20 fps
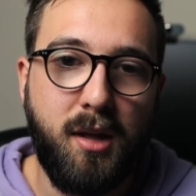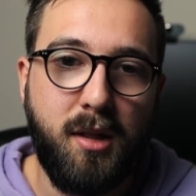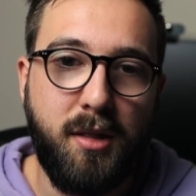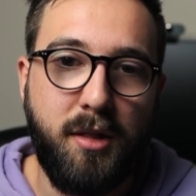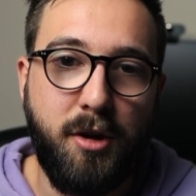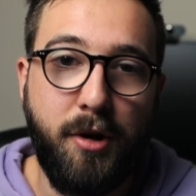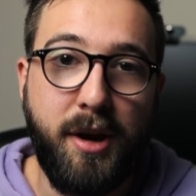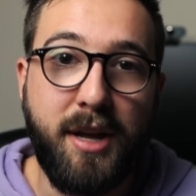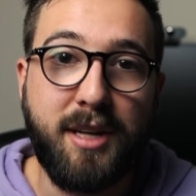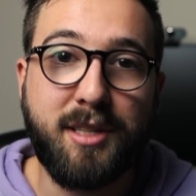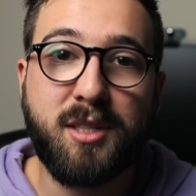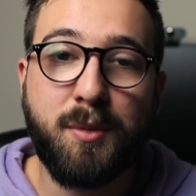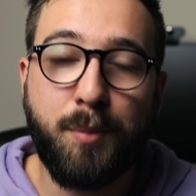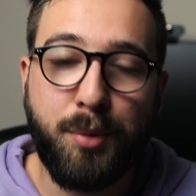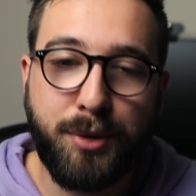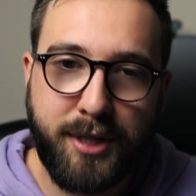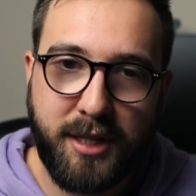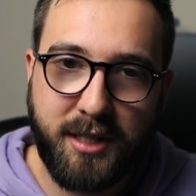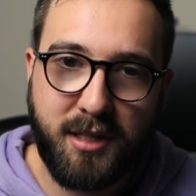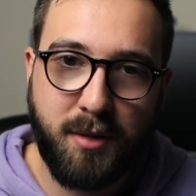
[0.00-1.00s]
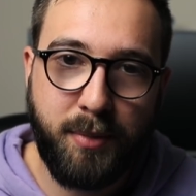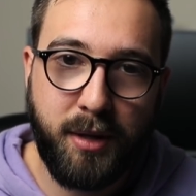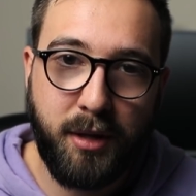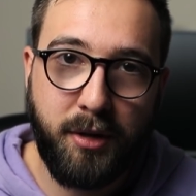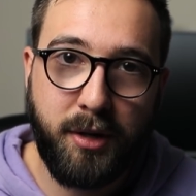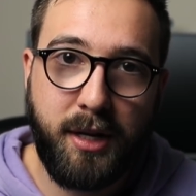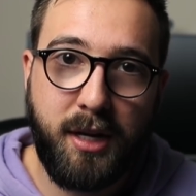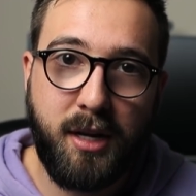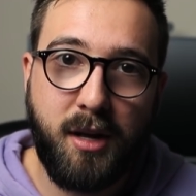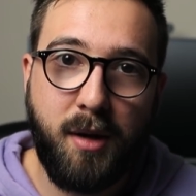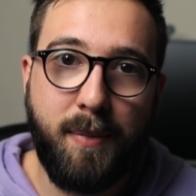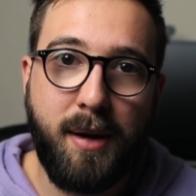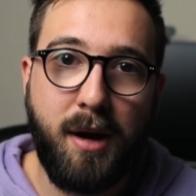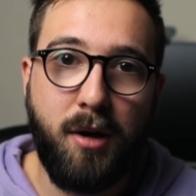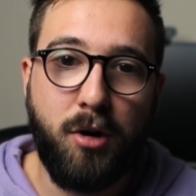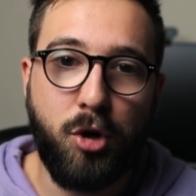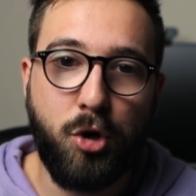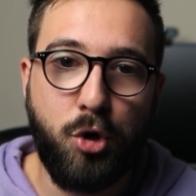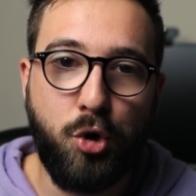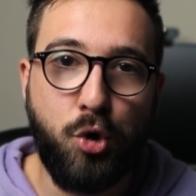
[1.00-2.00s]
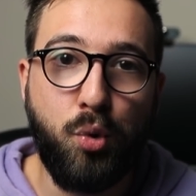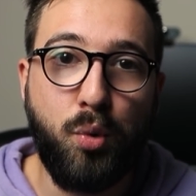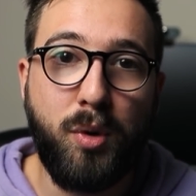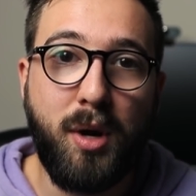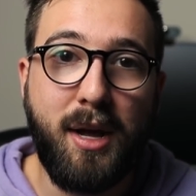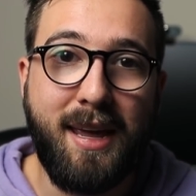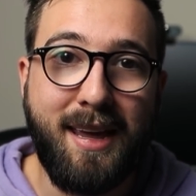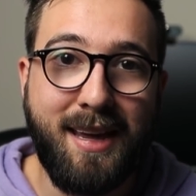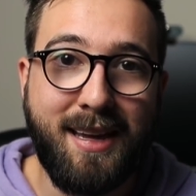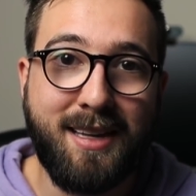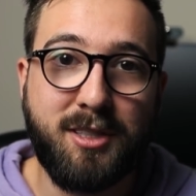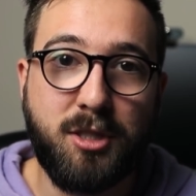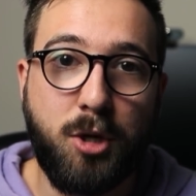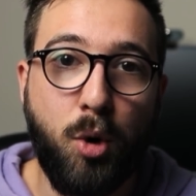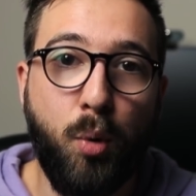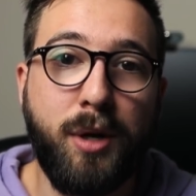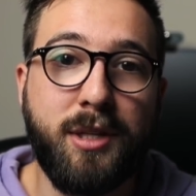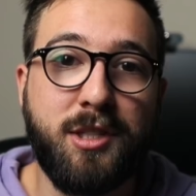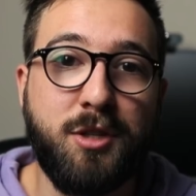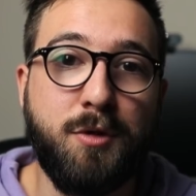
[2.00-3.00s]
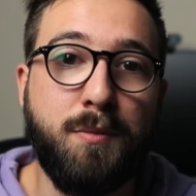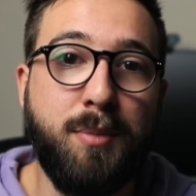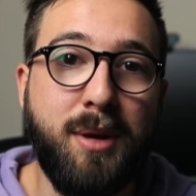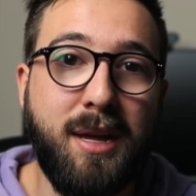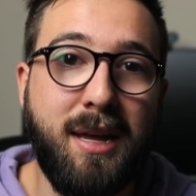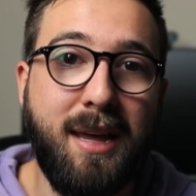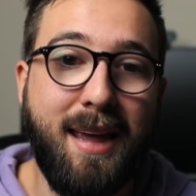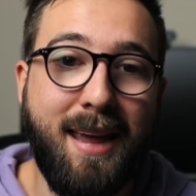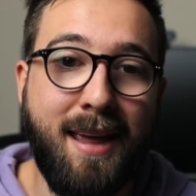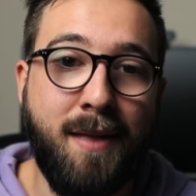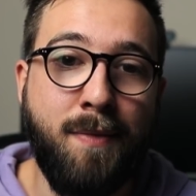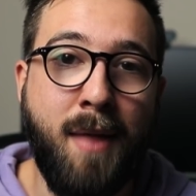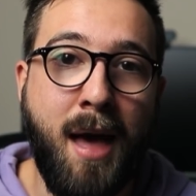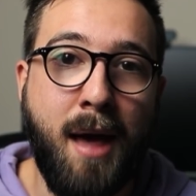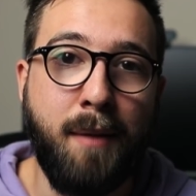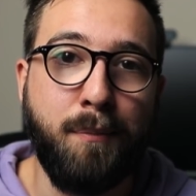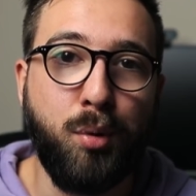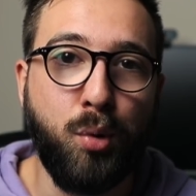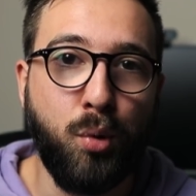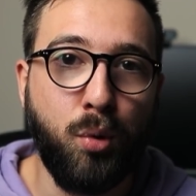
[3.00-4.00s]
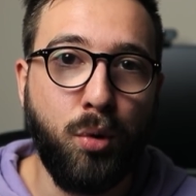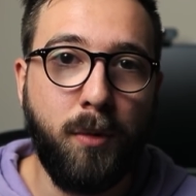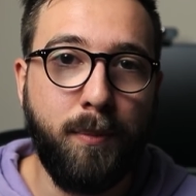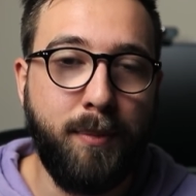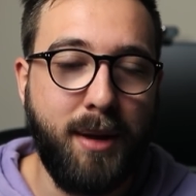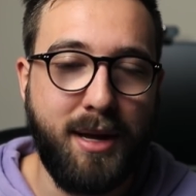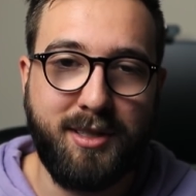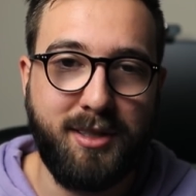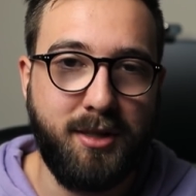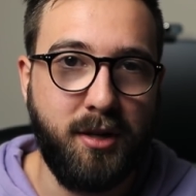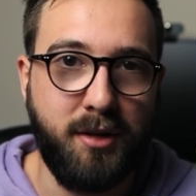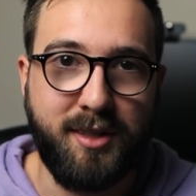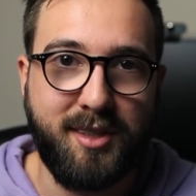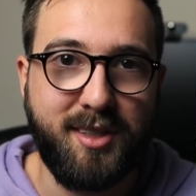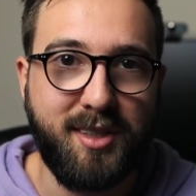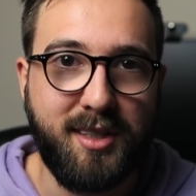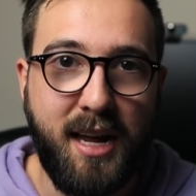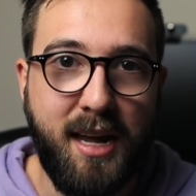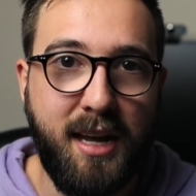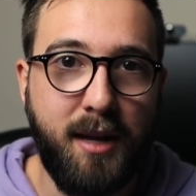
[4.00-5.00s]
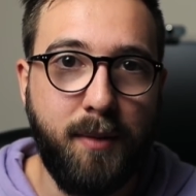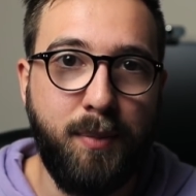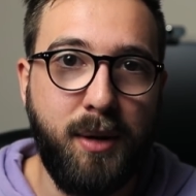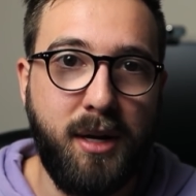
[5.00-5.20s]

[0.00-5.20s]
There is some predictability about who is going to be in that pool based on stake,